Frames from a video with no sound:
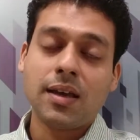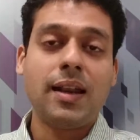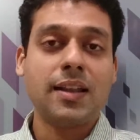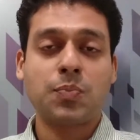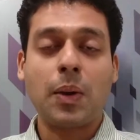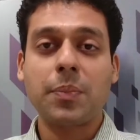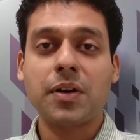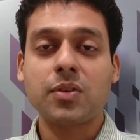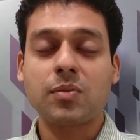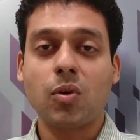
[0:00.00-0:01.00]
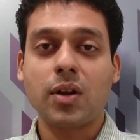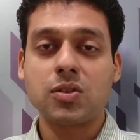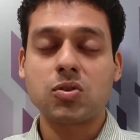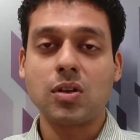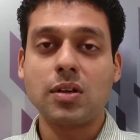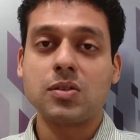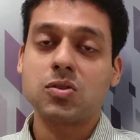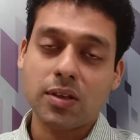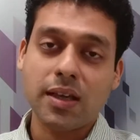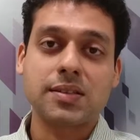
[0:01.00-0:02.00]
let's pump it with more insulin.
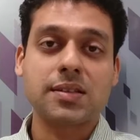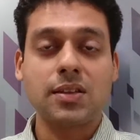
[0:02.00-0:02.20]
So yes,